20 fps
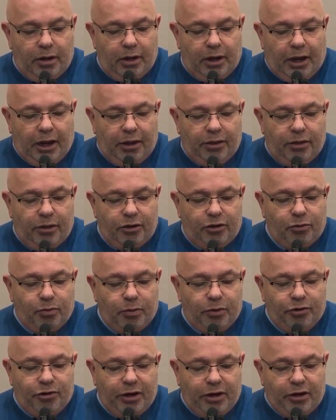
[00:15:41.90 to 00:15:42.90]
And this
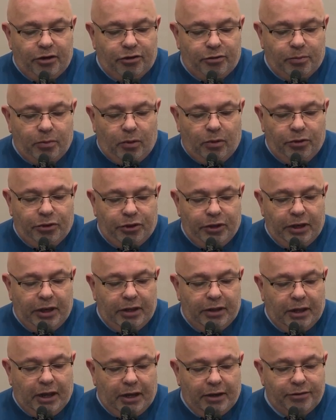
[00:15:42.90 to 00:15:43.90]
was yet a small thing
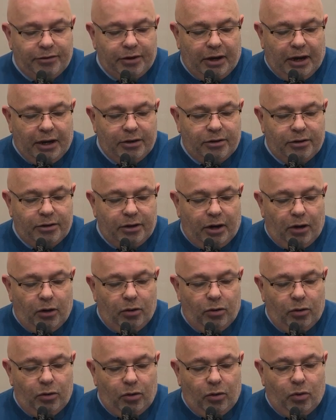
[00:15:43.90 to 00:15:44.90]
in thy sight,
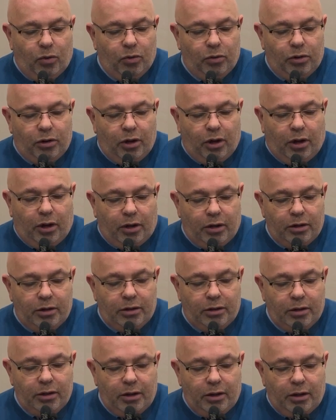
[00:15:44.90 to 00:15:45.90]
O Lord
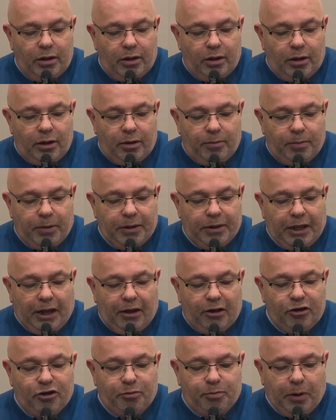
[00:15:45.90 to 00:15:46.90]
God. But thou
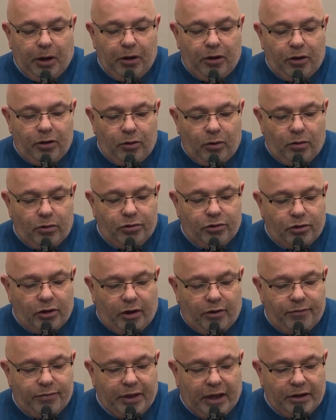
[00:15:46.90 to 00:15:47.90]
hast spoken also
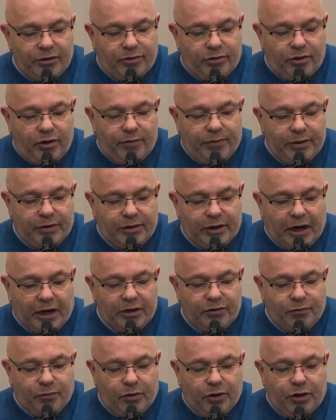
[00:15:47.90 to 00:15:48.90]
of thy servant's
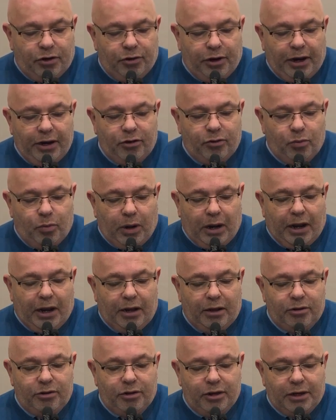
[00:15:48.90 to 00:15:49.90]
house for a great
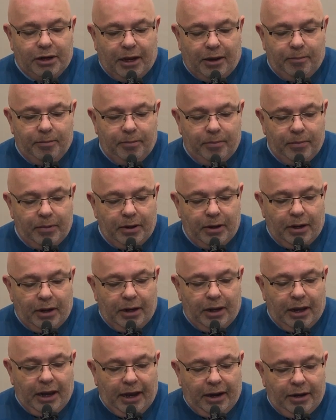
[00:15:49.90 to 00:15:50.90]
while to come.
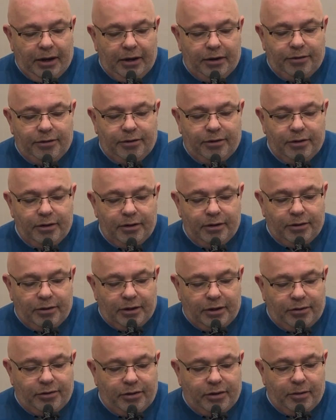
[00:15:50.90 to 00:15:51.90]
And is
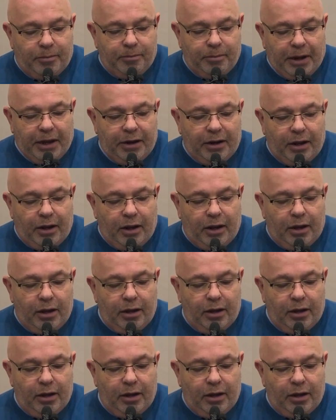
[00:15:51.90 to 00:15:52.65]
this the manner